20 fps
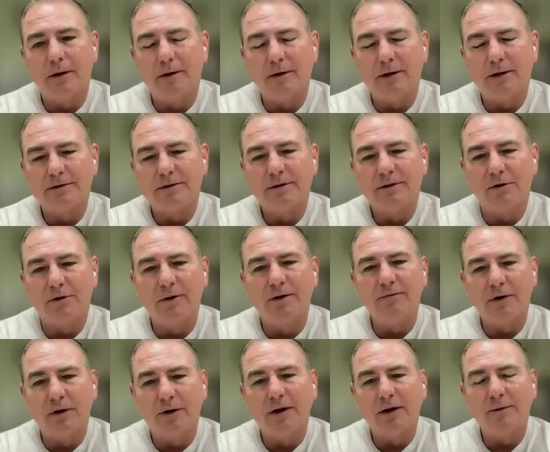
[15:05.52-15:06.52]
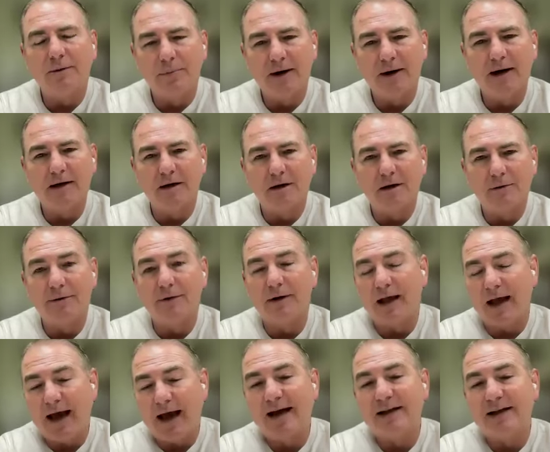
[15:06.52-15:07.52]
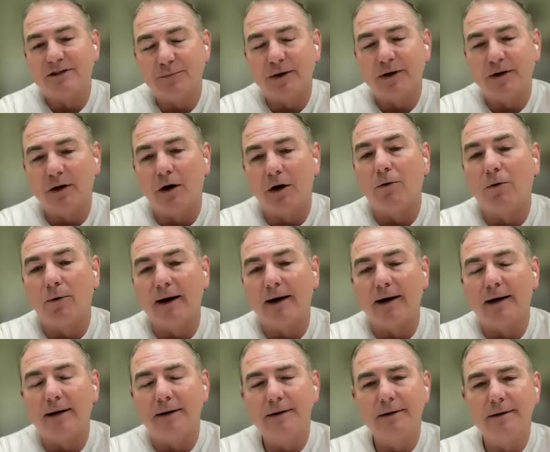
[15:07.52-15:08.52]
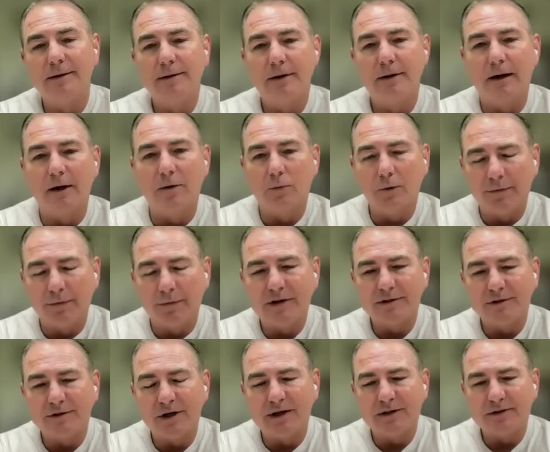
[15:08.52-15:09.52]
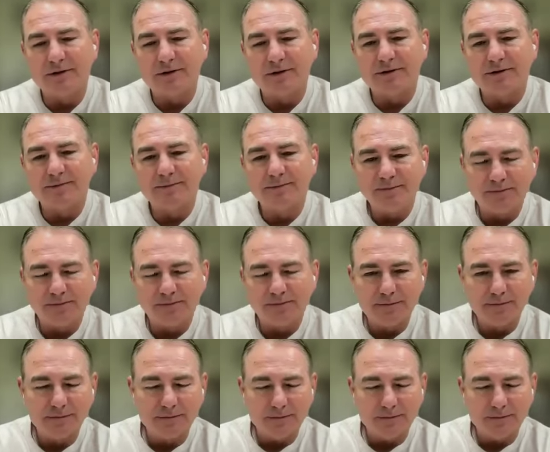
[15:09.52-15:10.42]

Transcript: uh, it's going to be very competitive, and it has been already uh, with these changes.